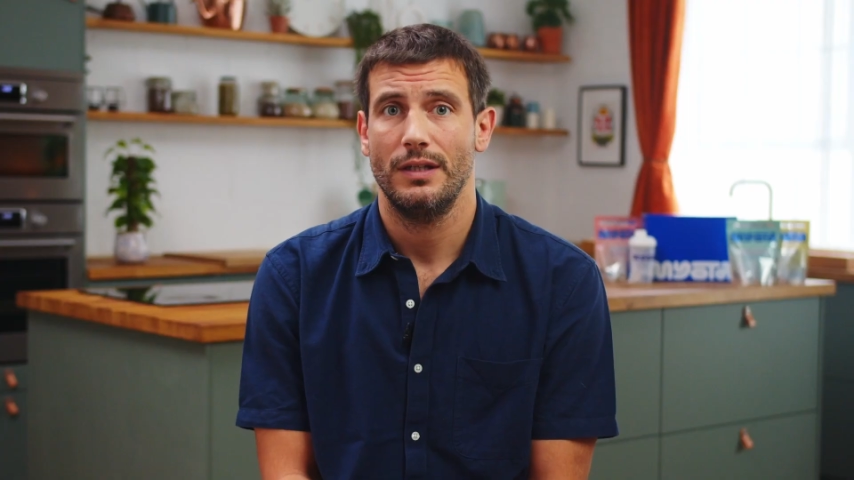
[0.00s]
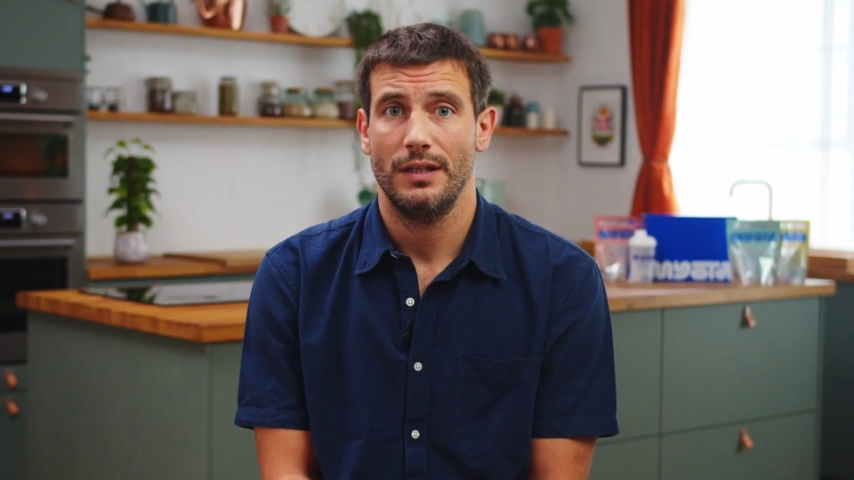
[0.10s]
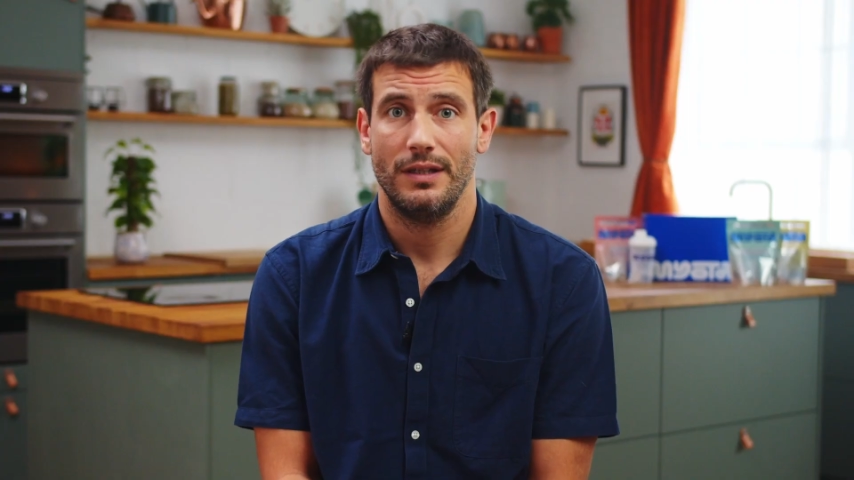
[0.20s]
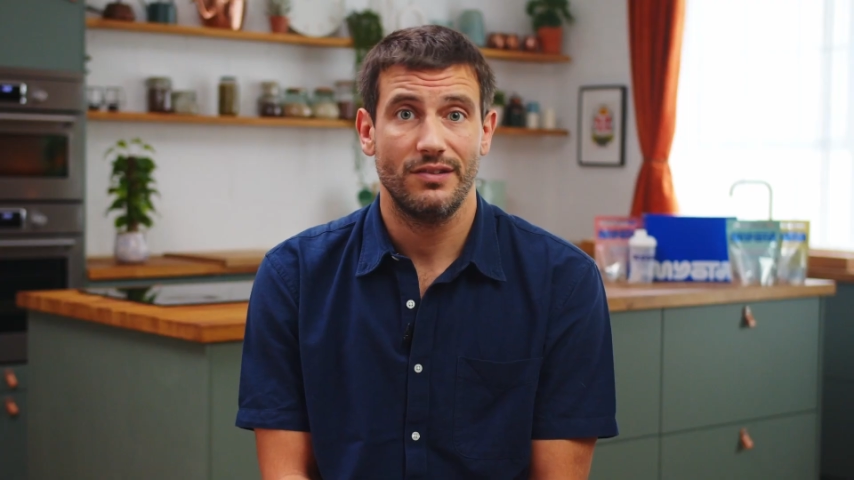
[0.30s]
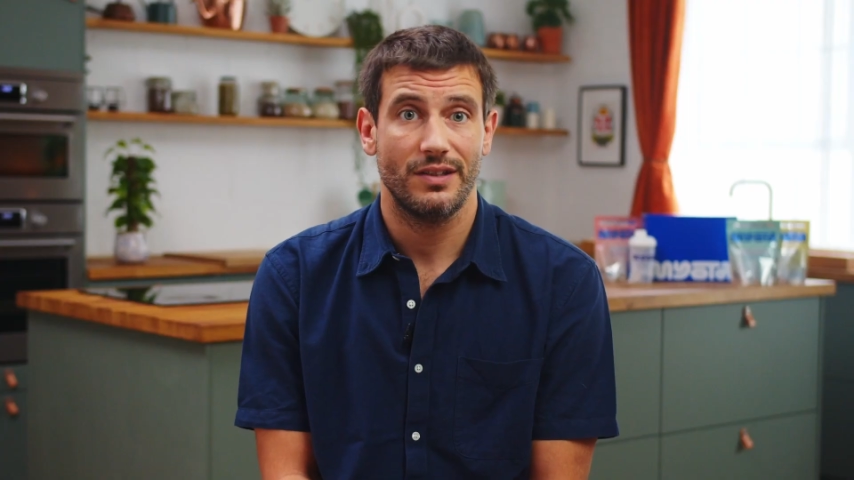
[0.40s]

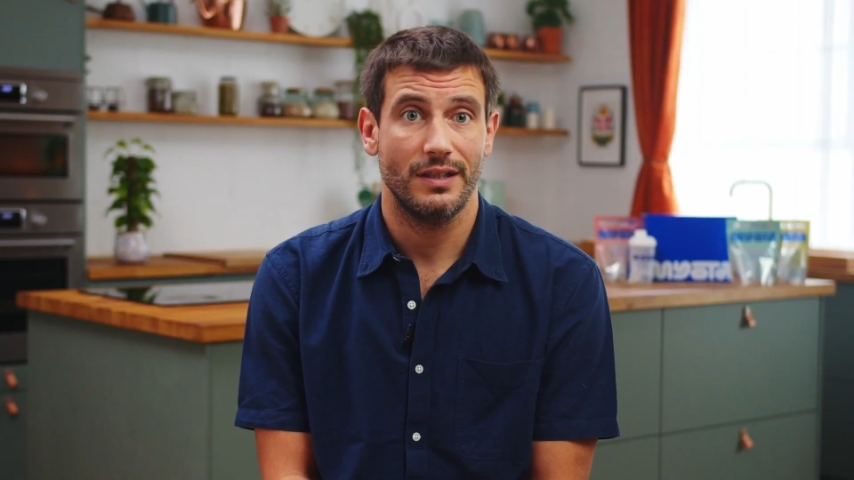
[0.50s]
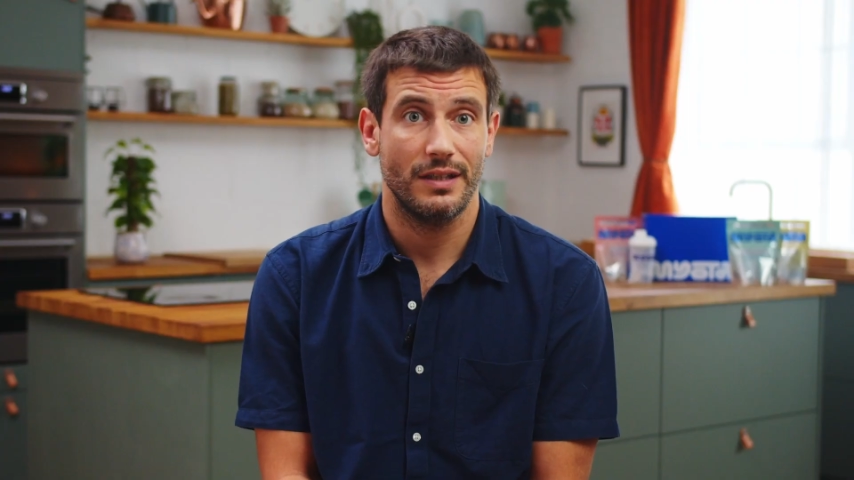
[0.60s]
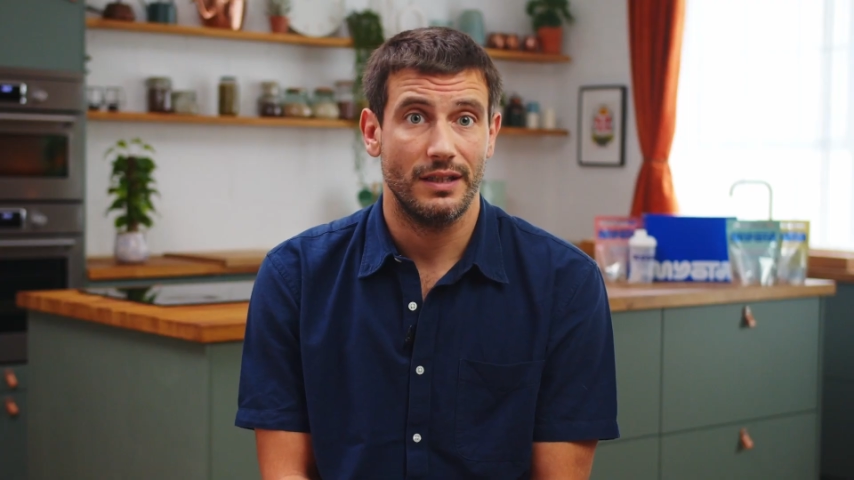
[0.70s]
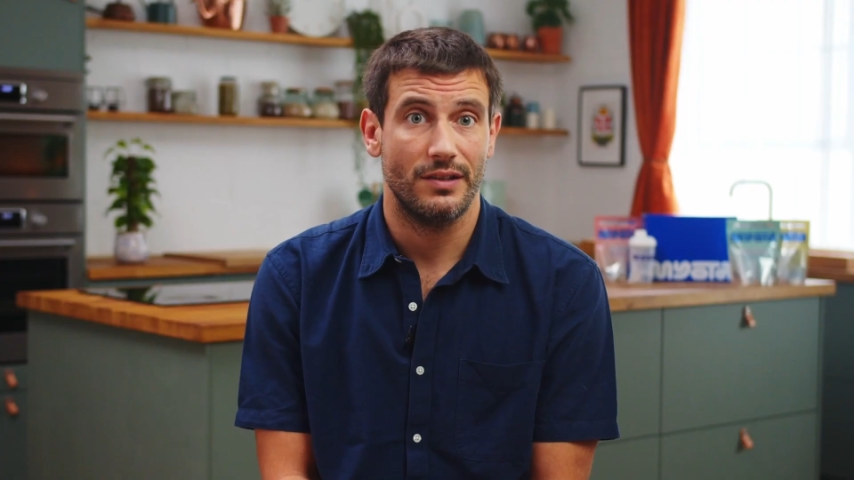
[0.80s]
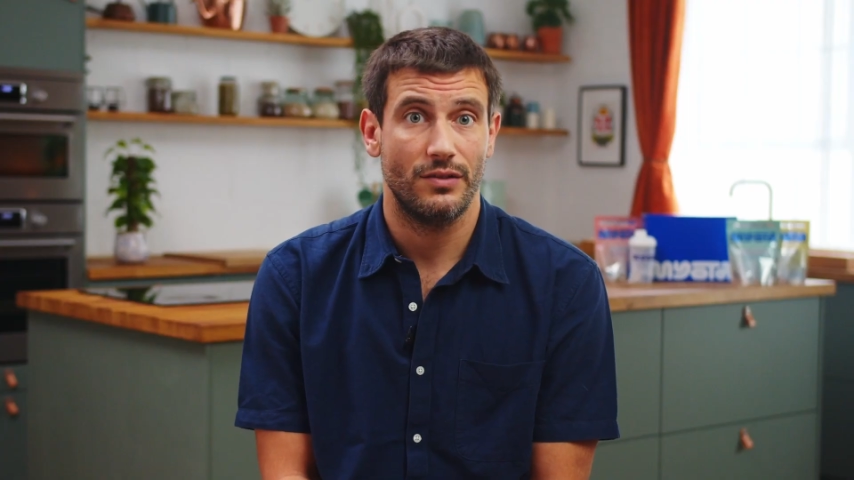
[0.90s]
This can
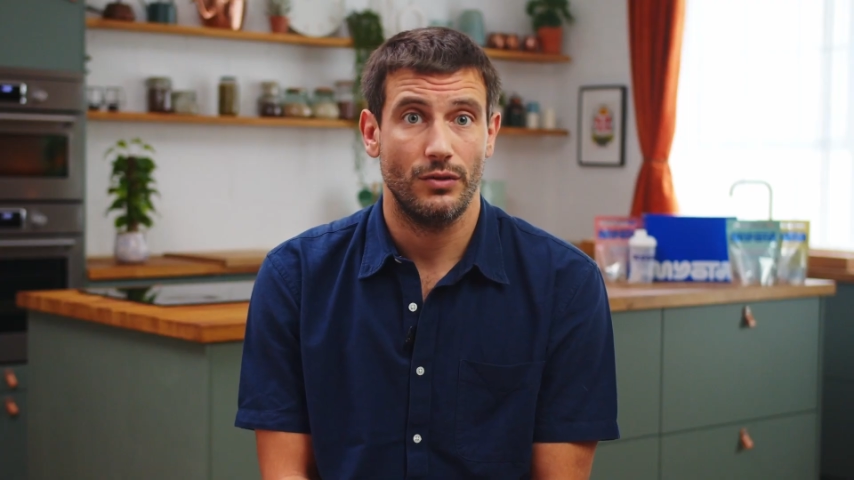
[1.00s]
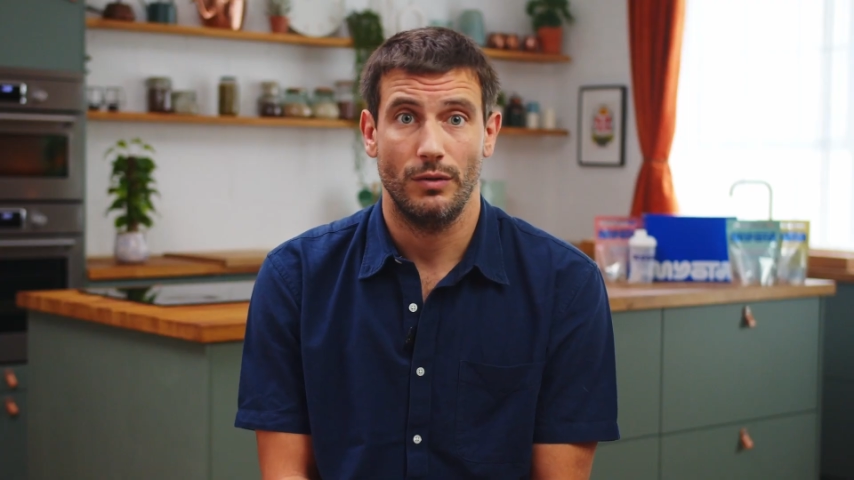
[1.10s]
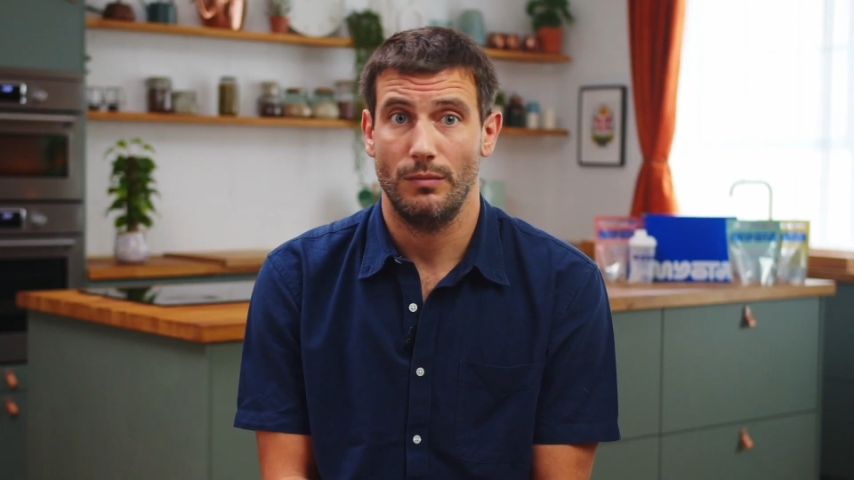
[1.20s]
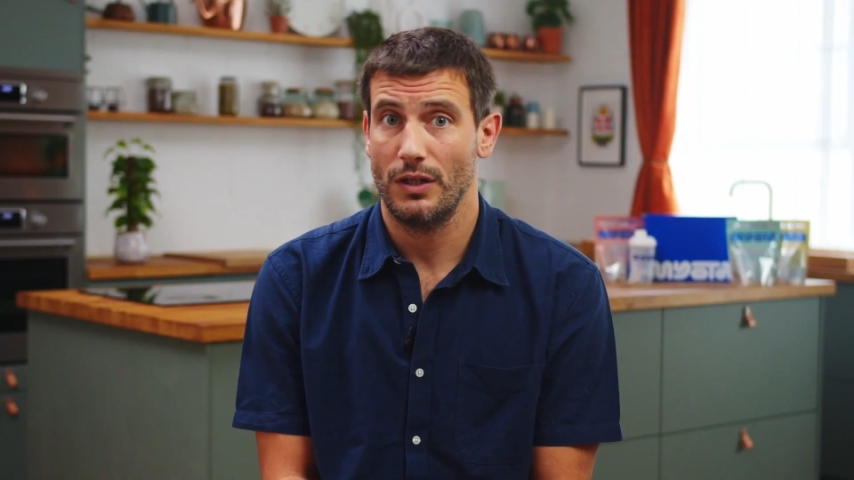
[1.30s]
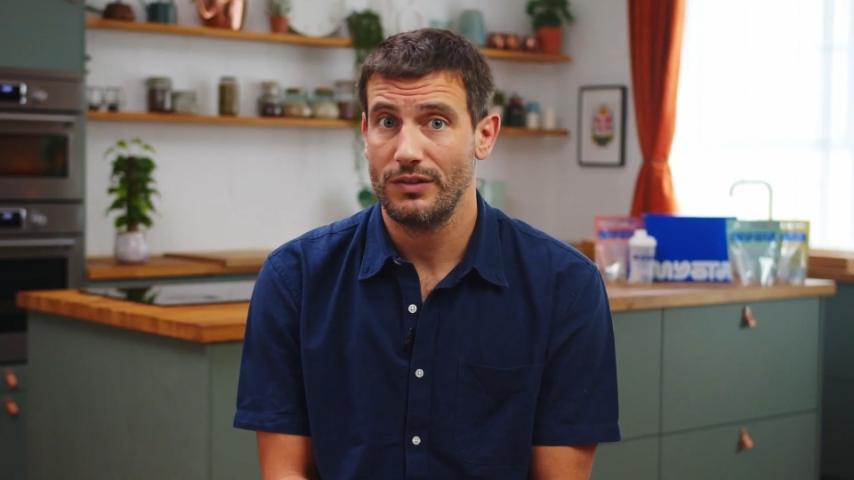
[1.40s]
lead to a
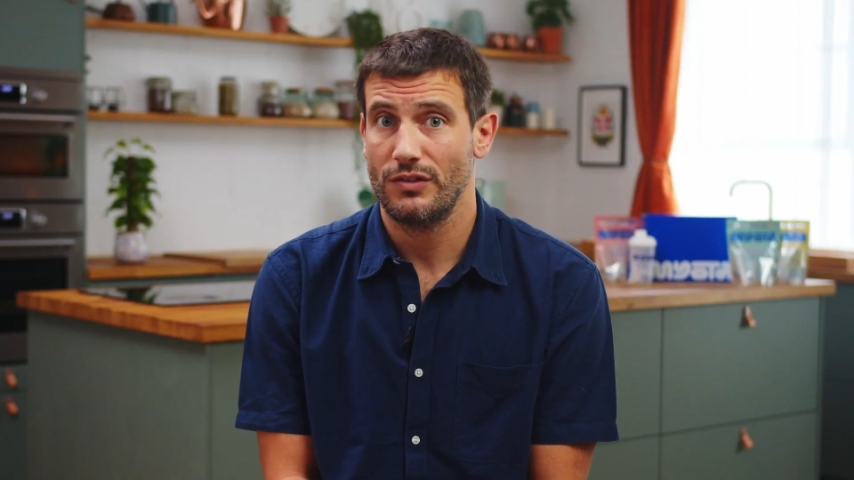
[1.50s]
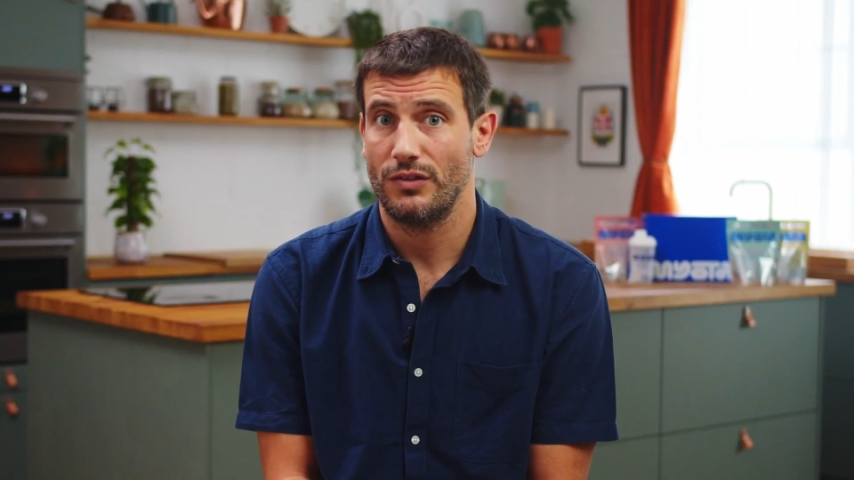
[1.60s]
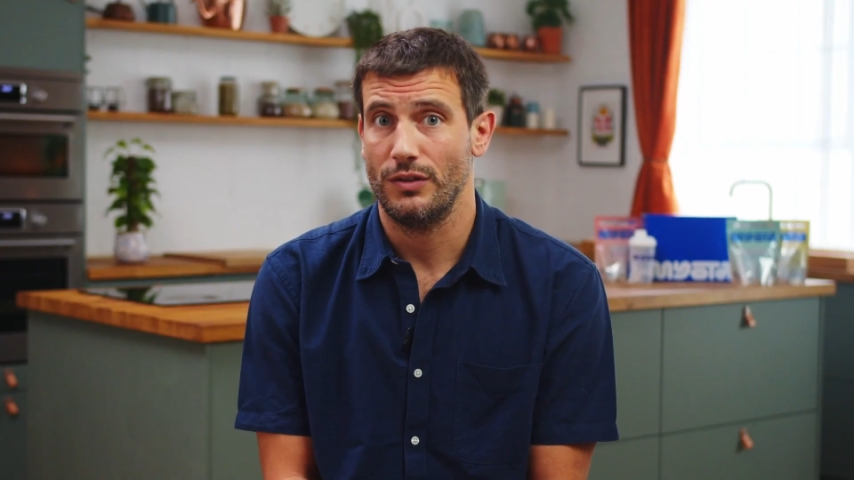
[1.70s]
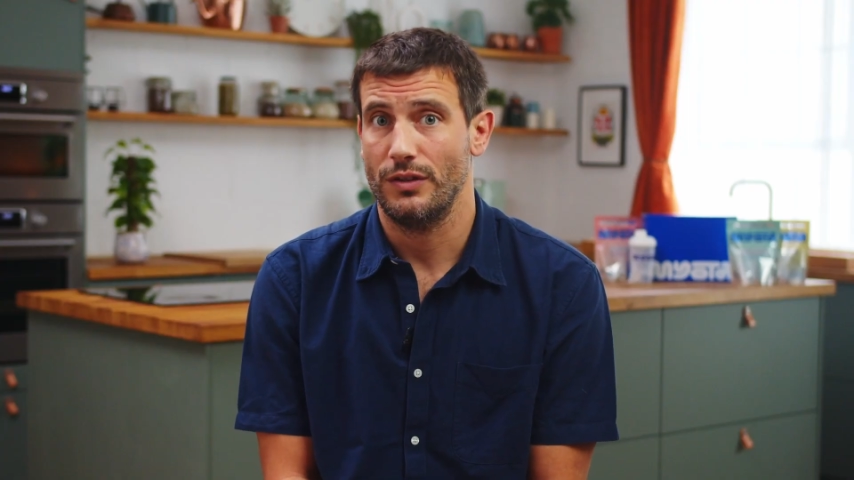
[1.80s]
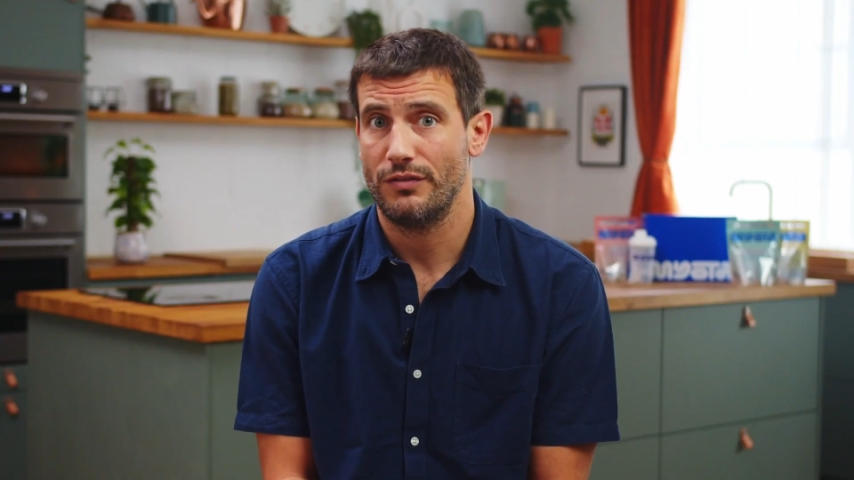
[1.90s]
multitude